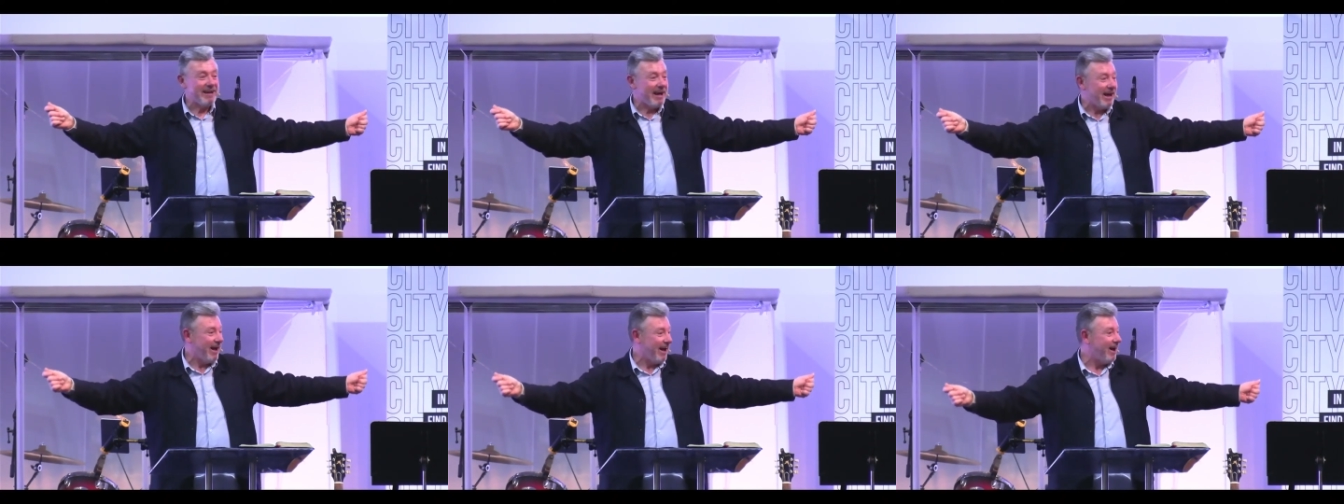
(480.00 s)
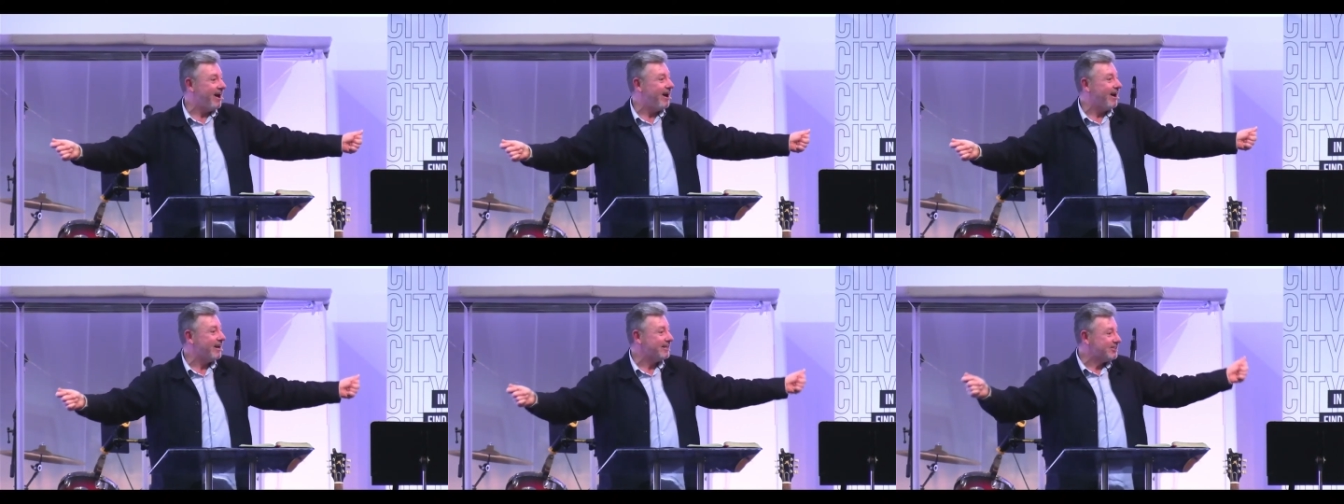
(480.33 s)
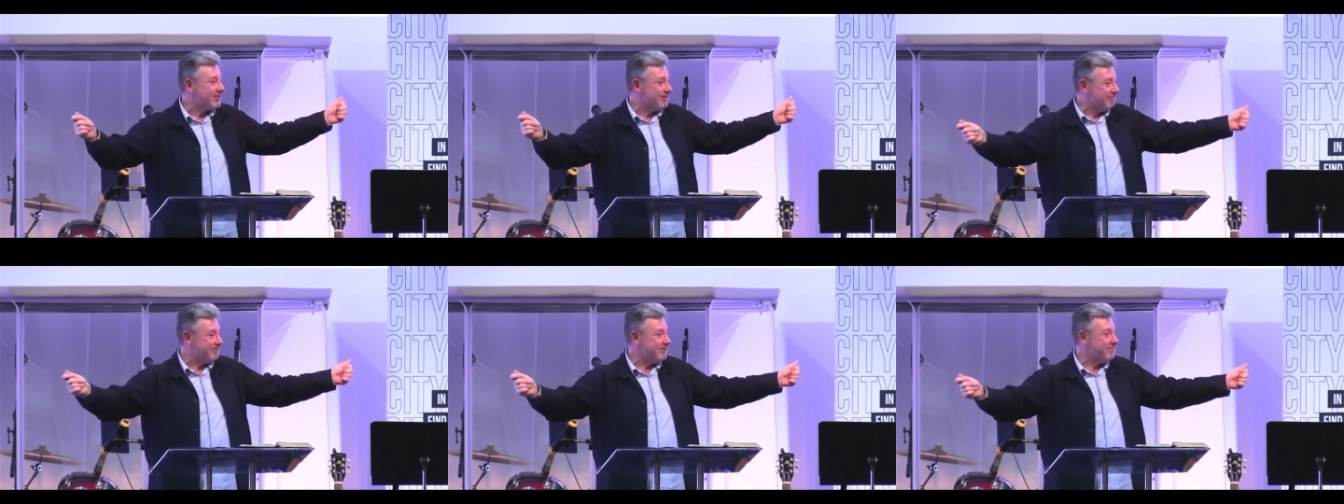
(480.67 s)

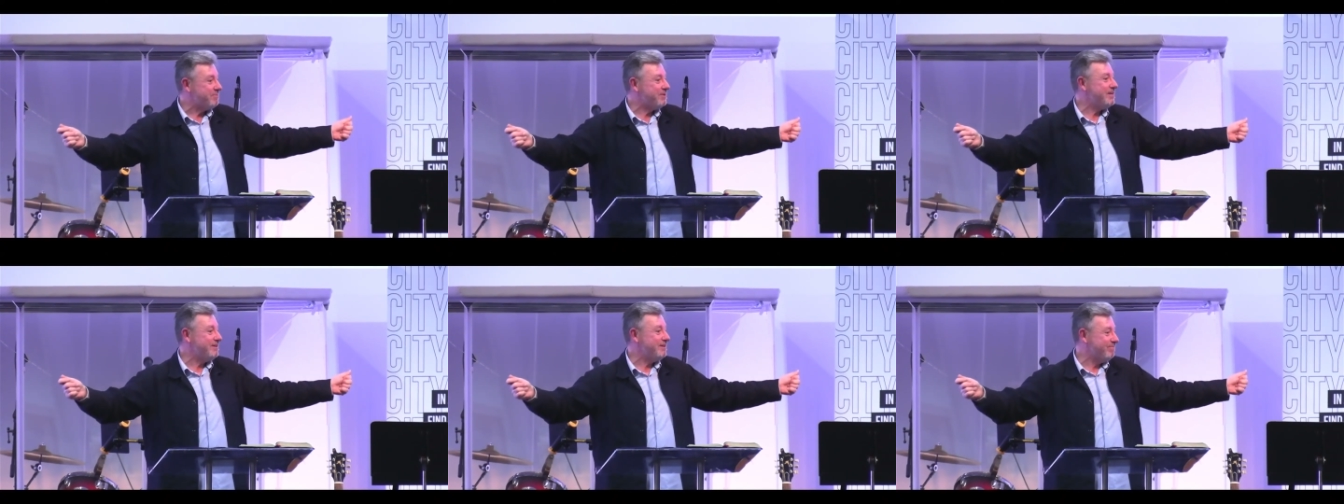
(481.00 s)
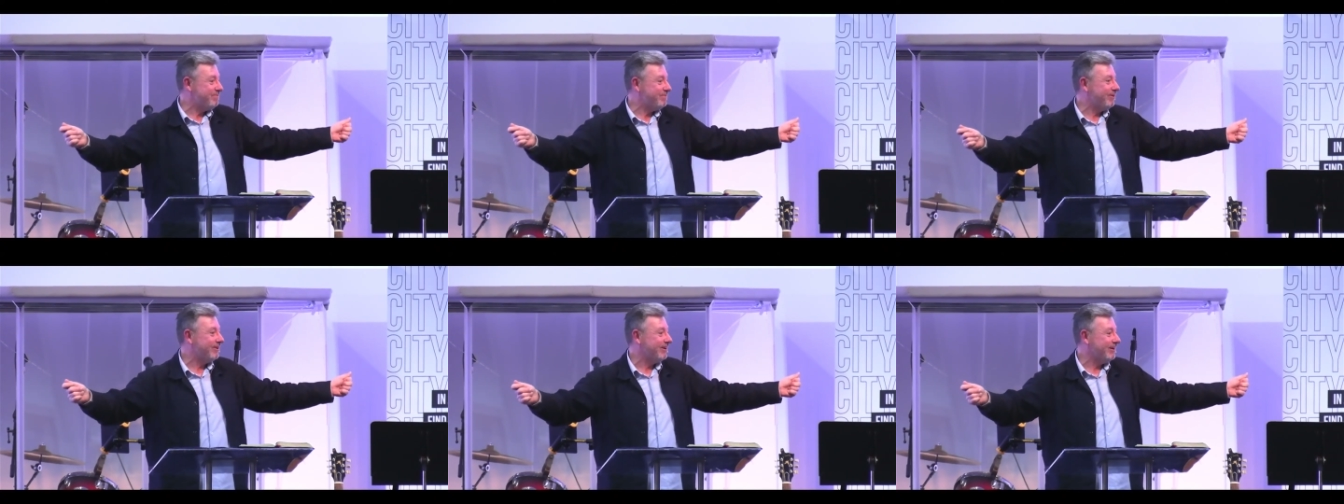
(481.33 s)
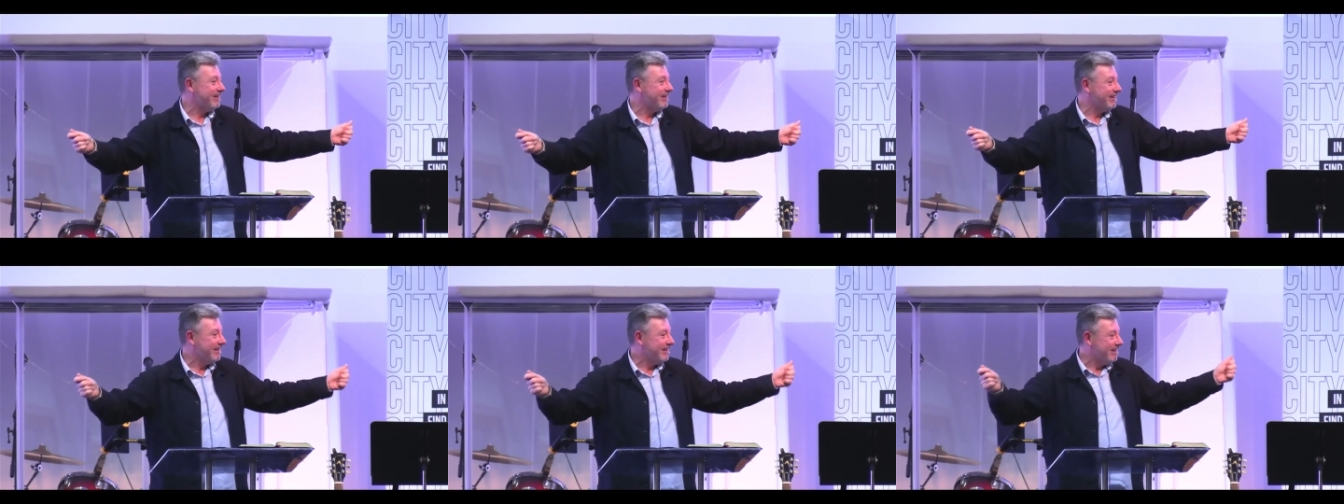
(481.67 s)
hearts of the people
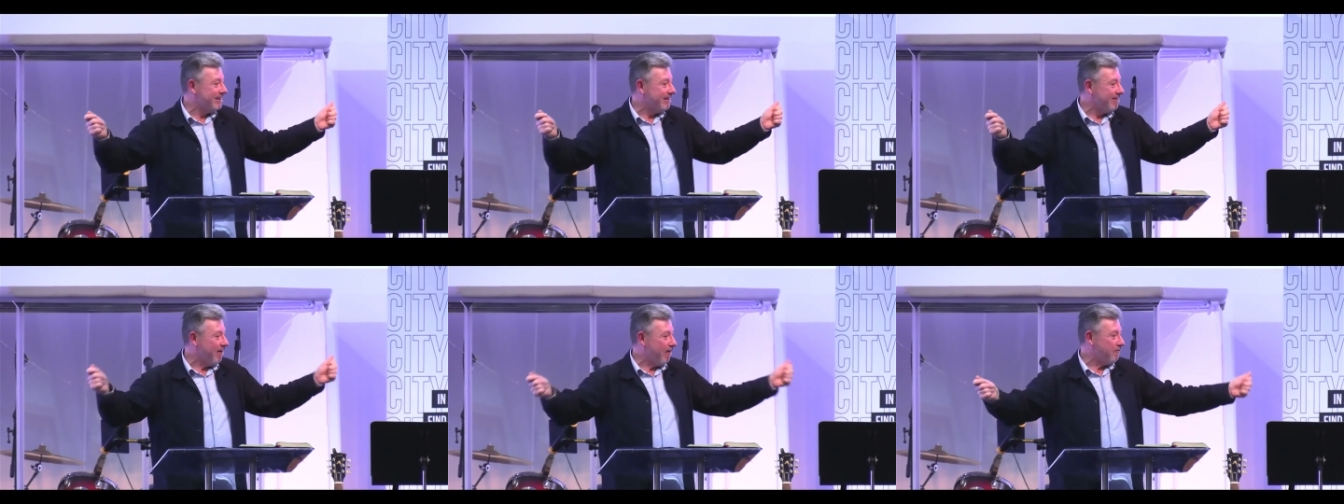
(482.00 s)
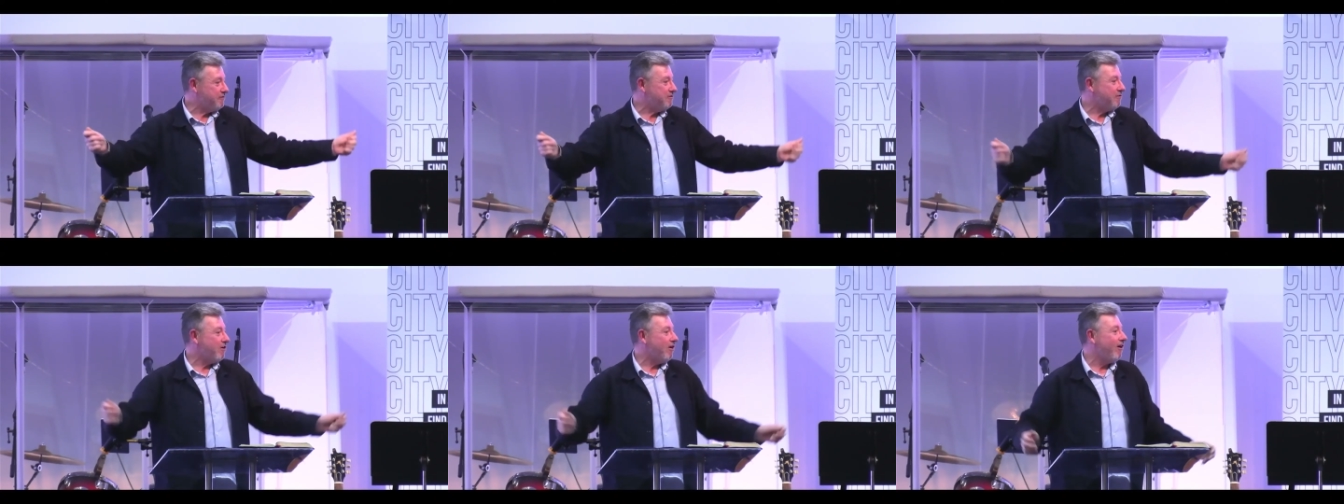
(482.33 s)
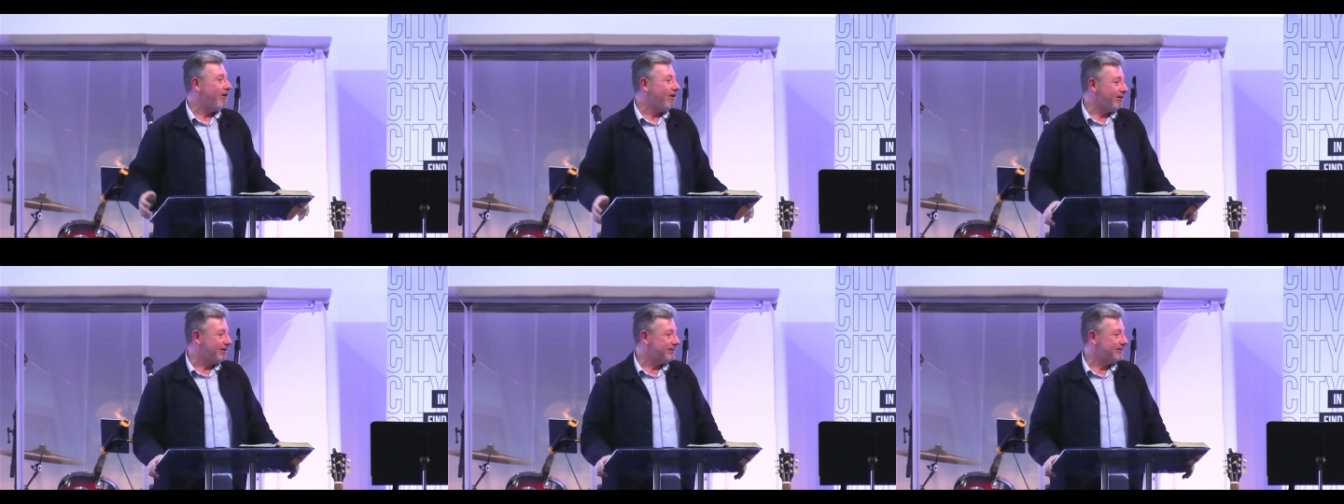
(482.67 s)
of
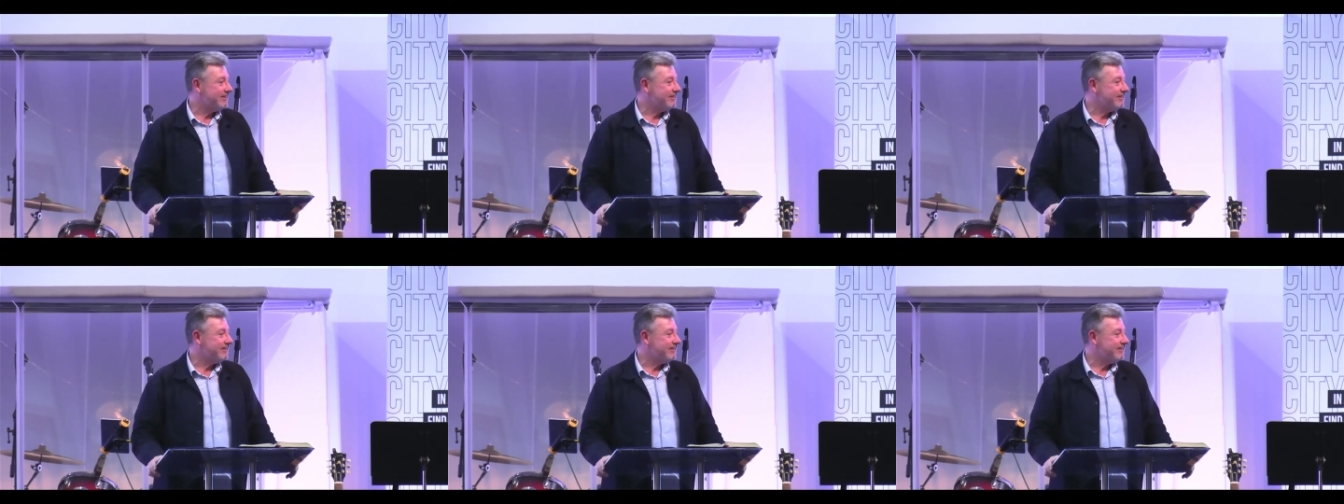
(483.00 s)
God.